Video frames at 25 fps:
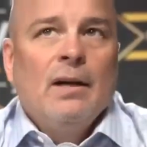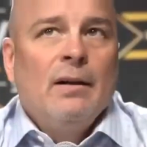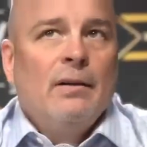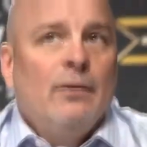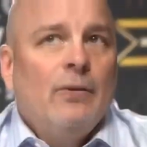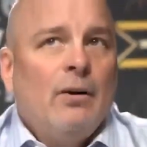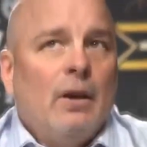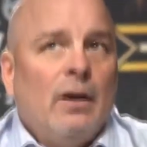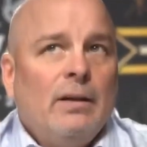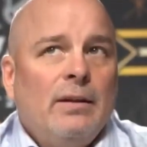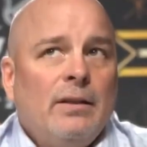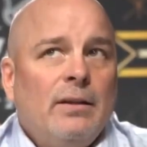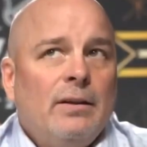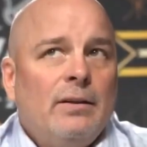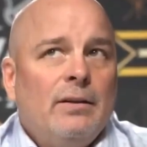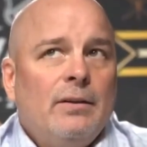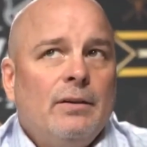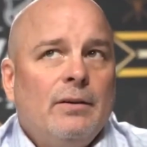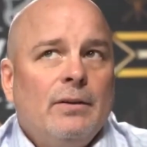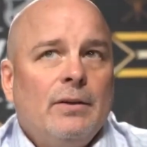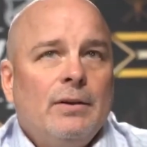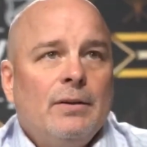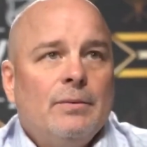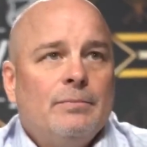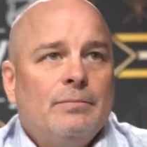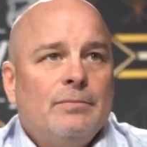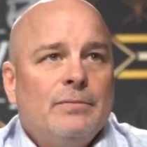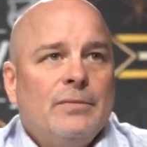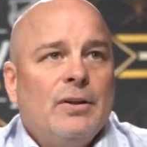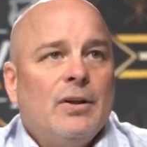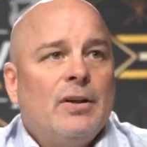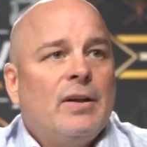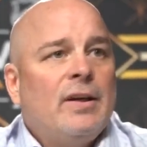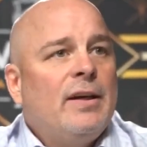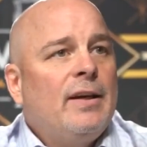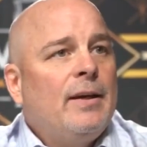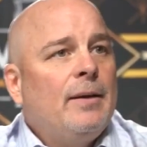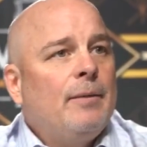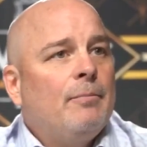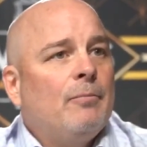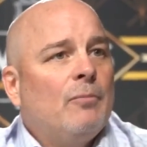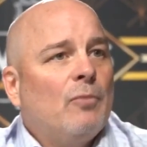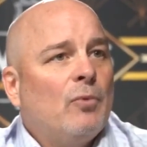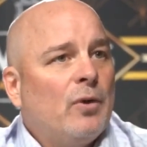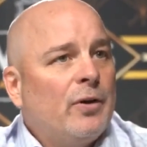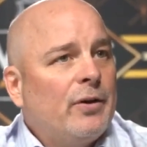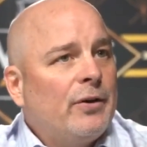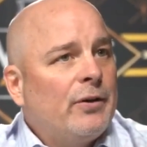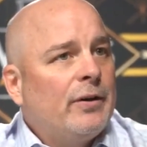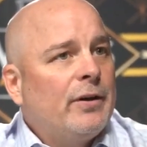No, you keep
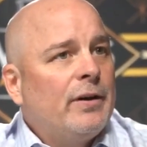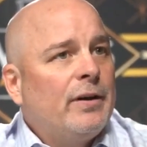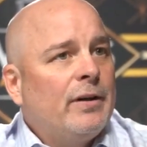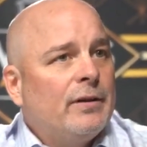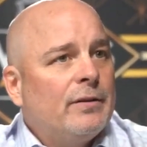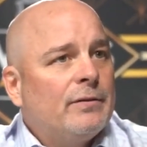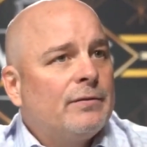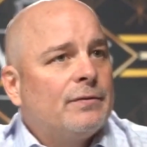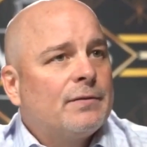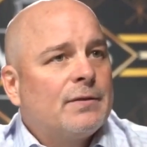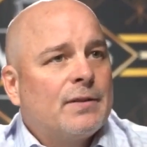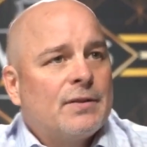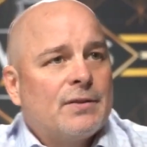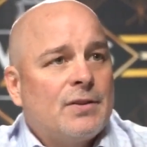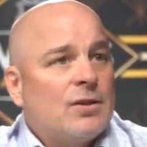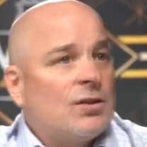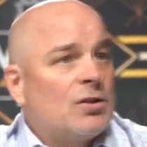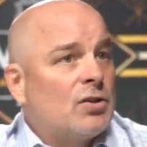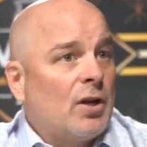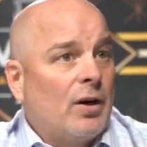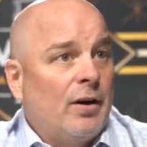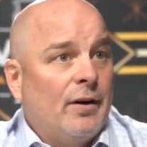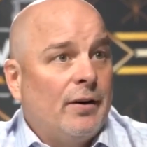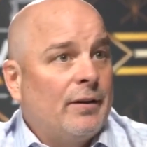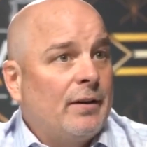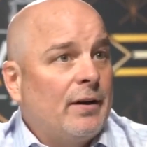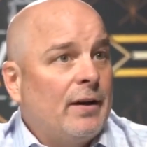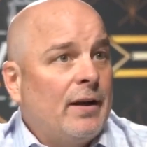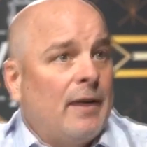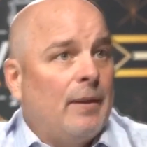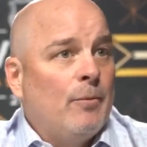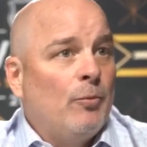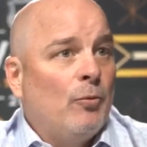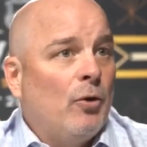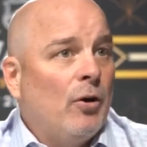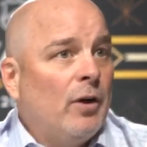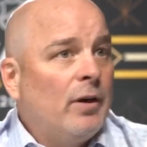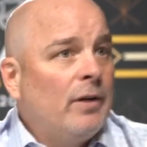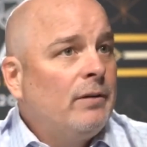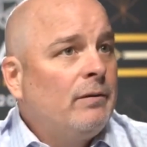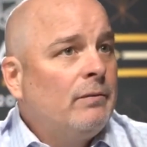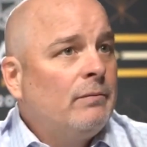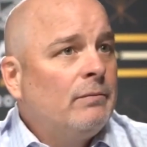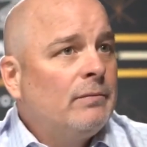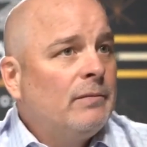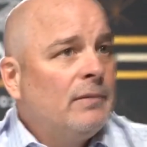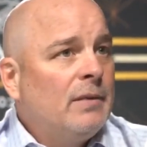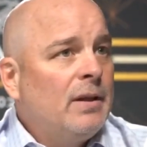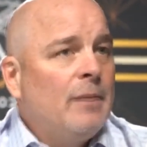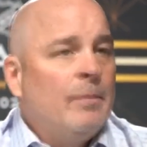wondering if, because he started in game one,
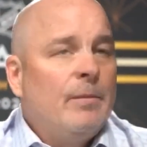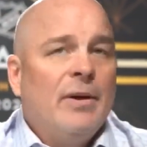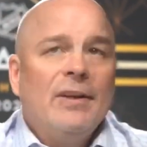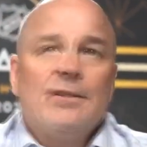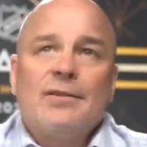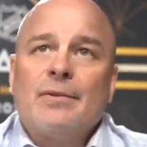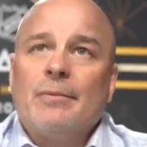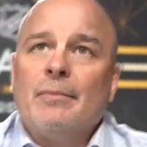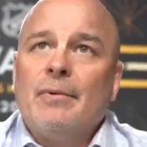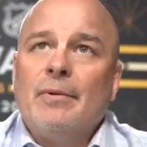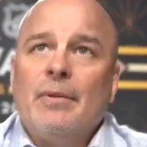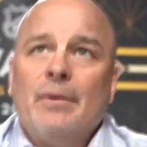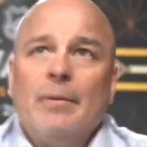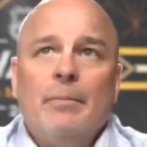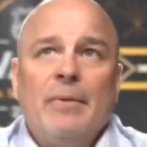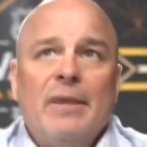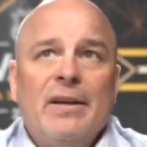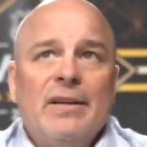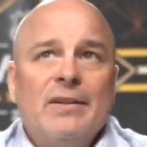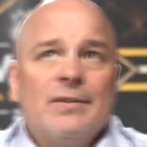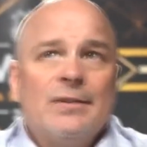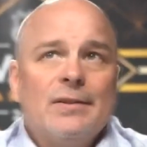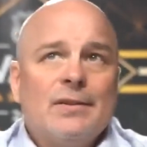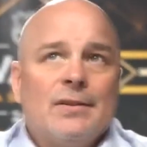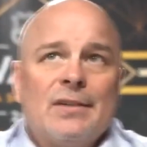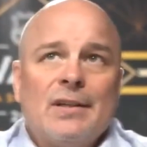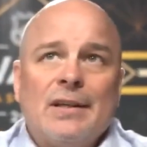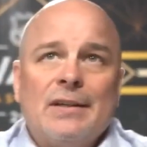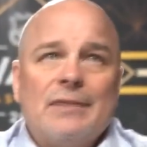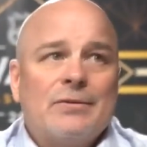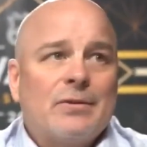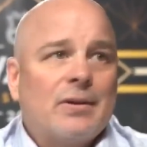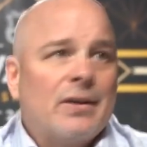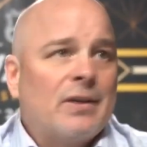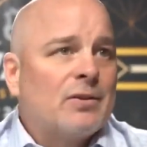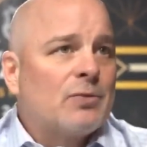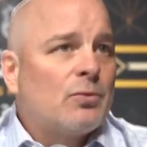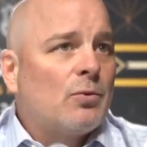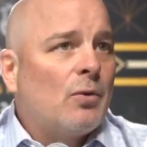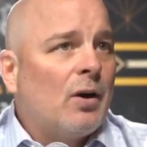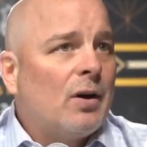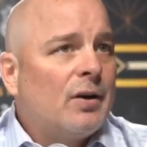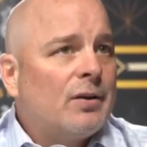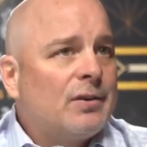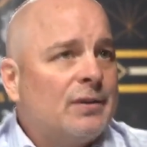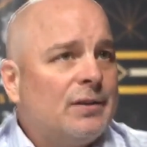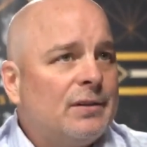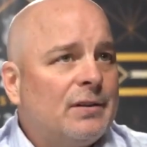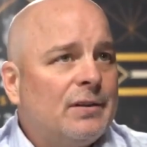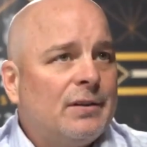he made some amazing saves against
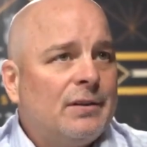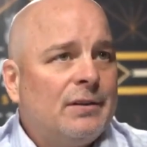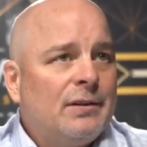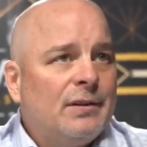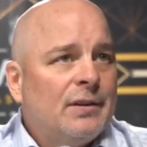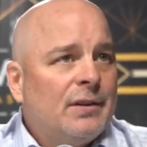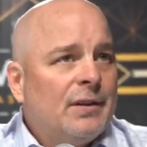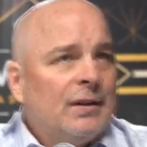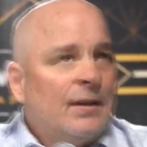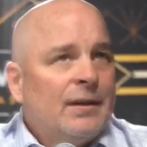Washington,